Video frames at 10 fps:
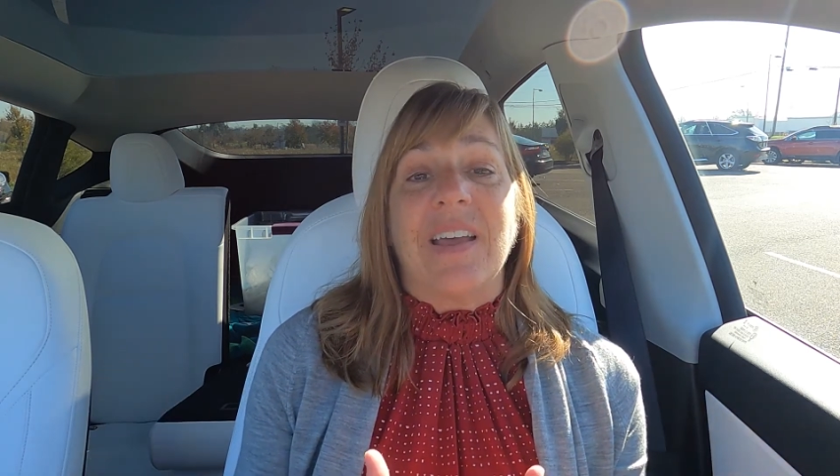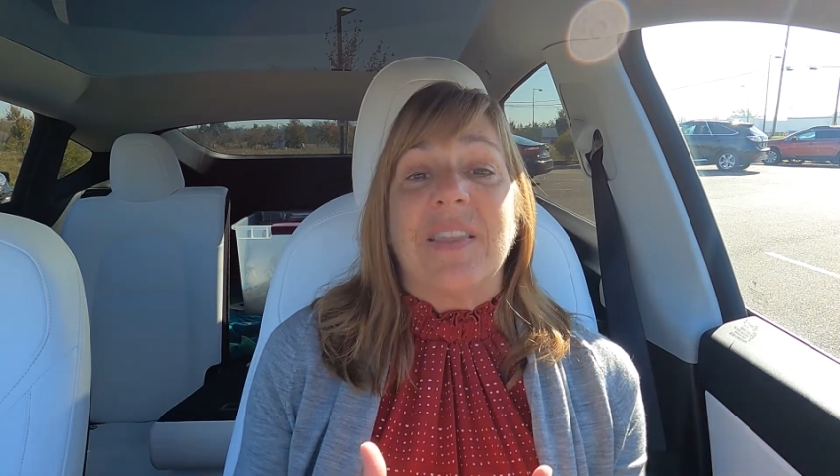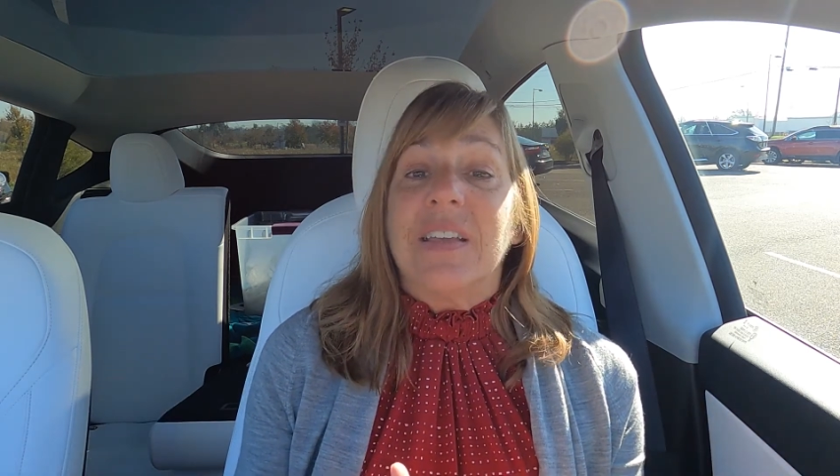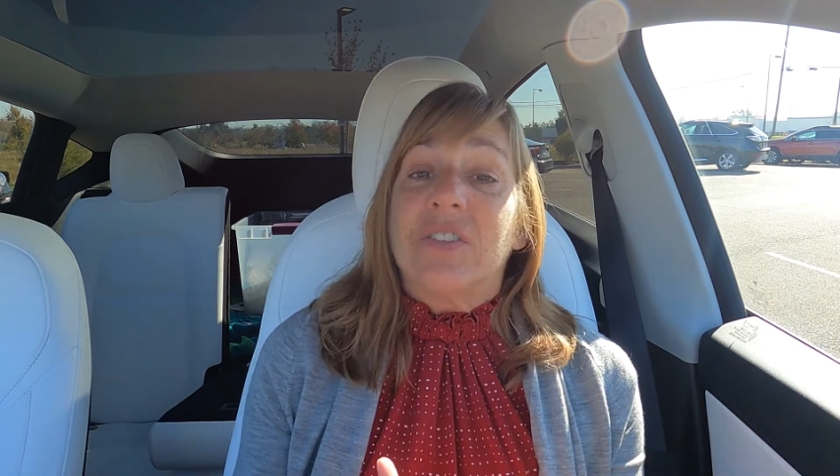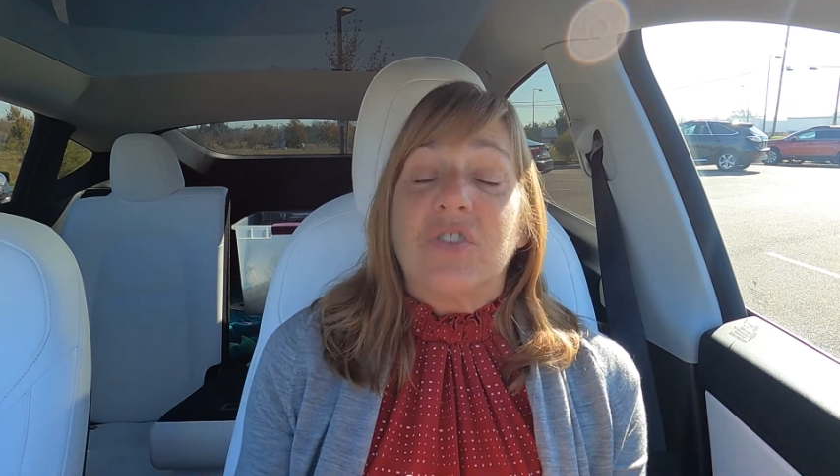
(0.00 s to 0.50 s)
I
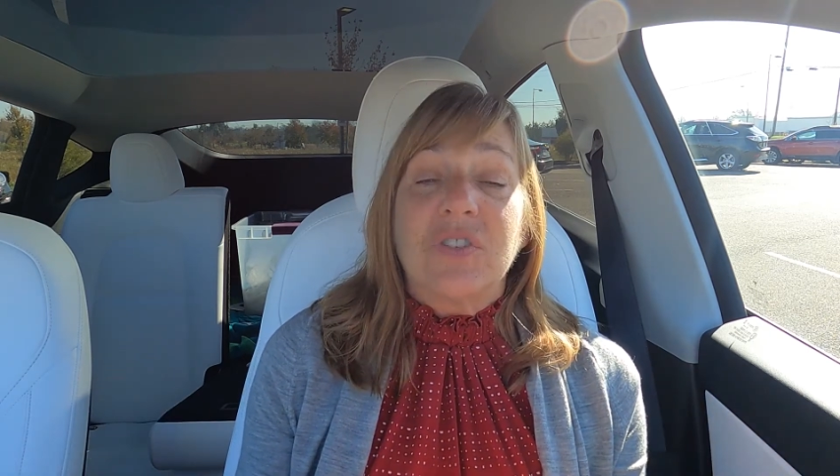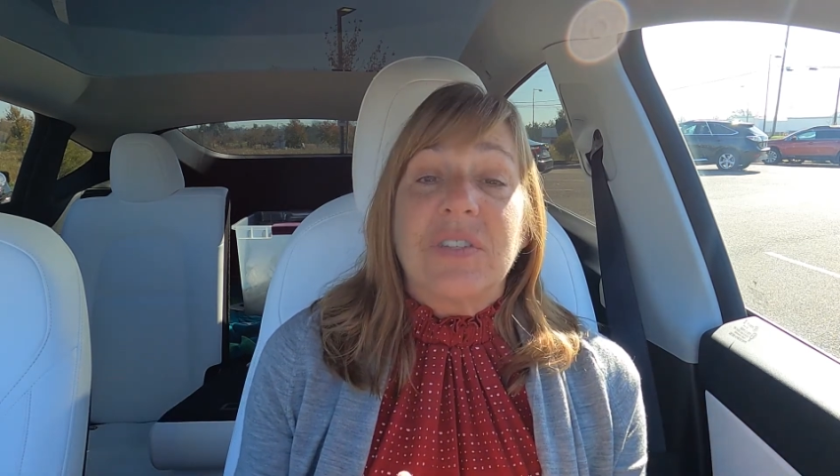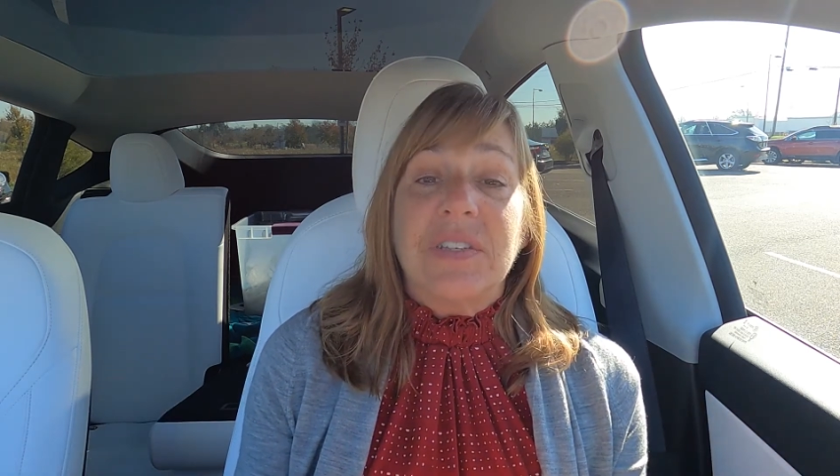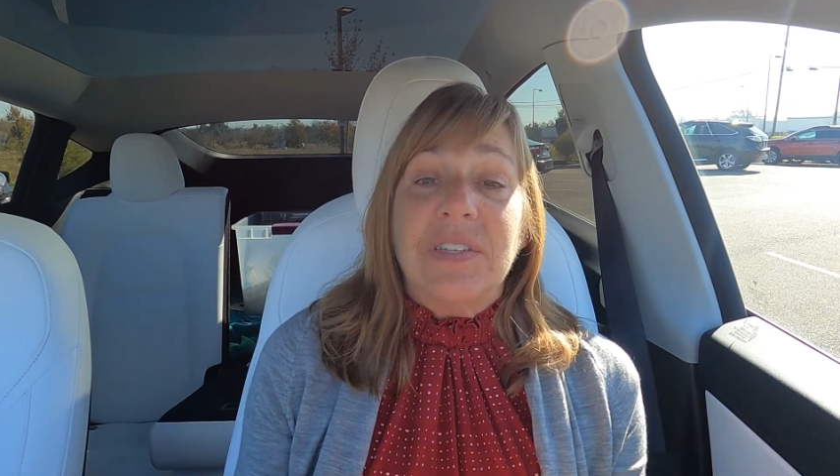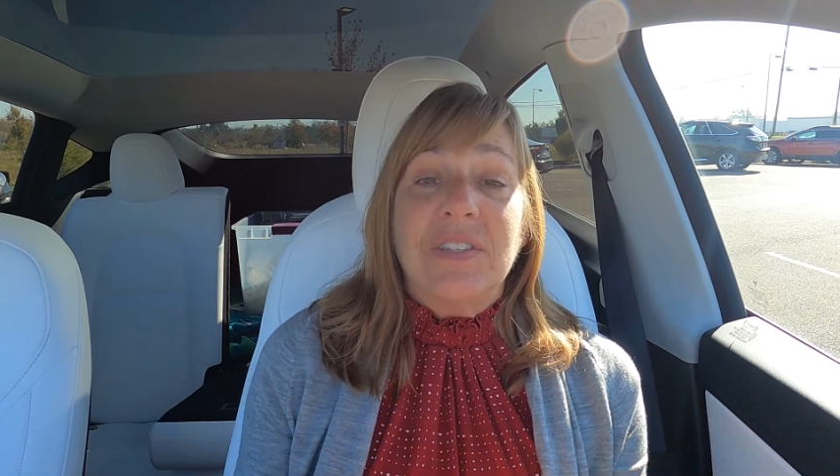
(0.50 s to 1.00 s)
think it's
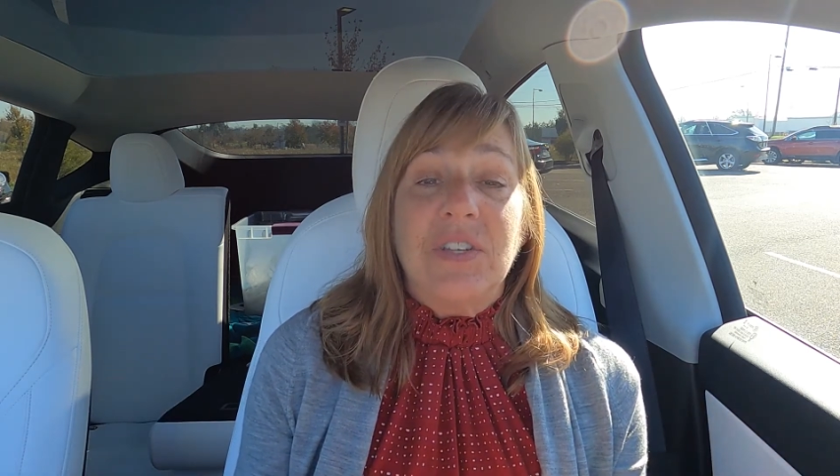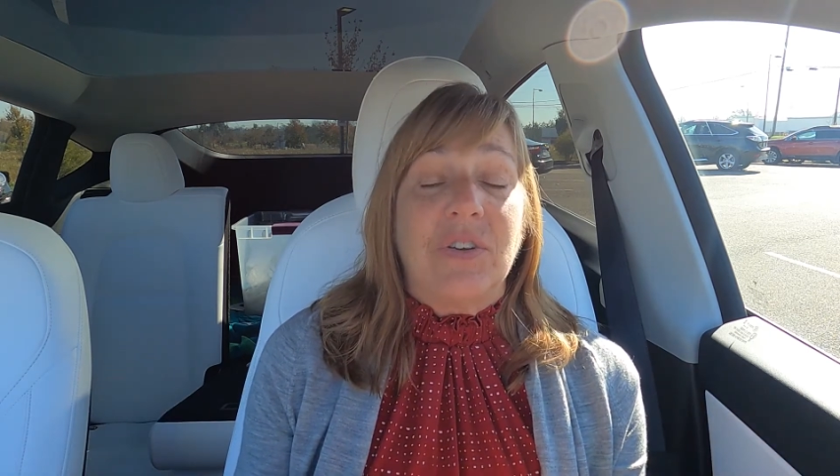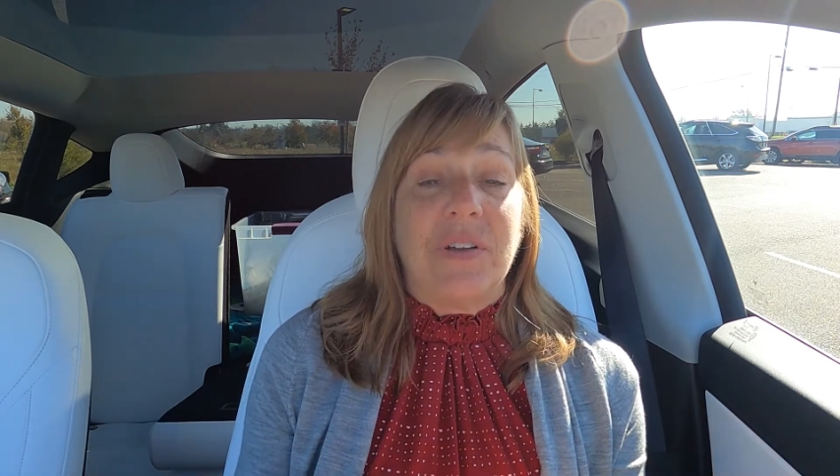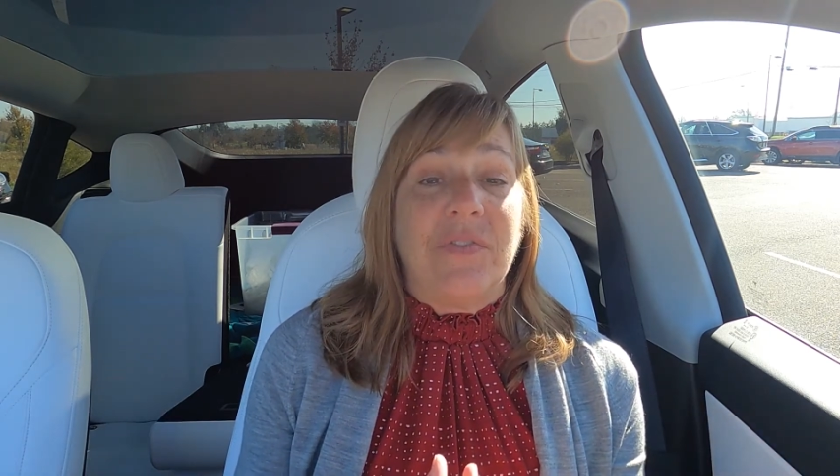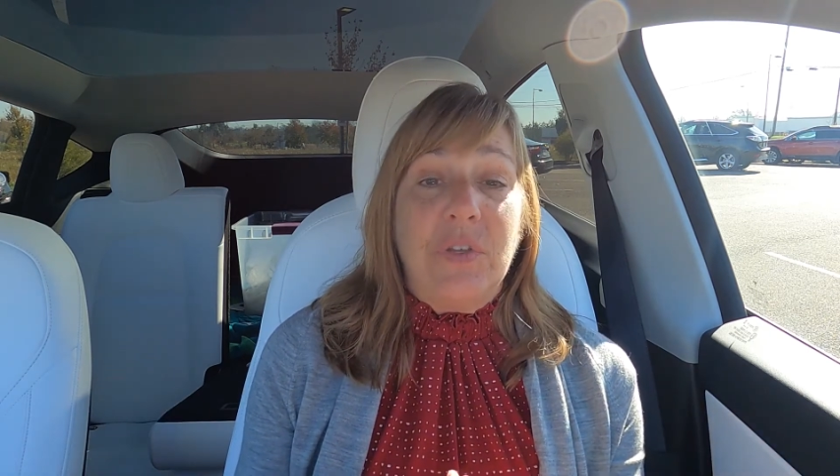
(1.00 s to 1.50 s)
just
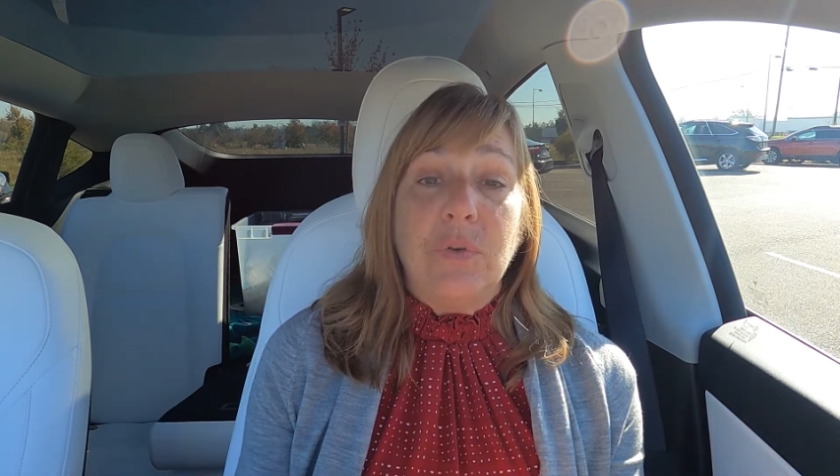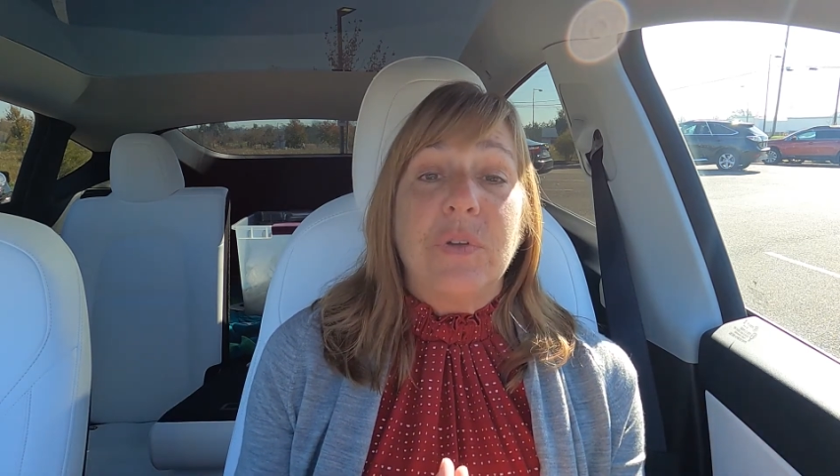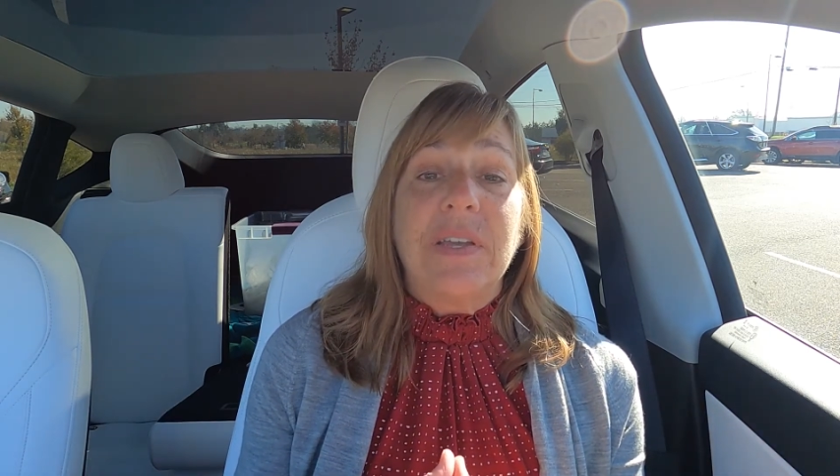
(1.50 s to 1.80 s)
easier if you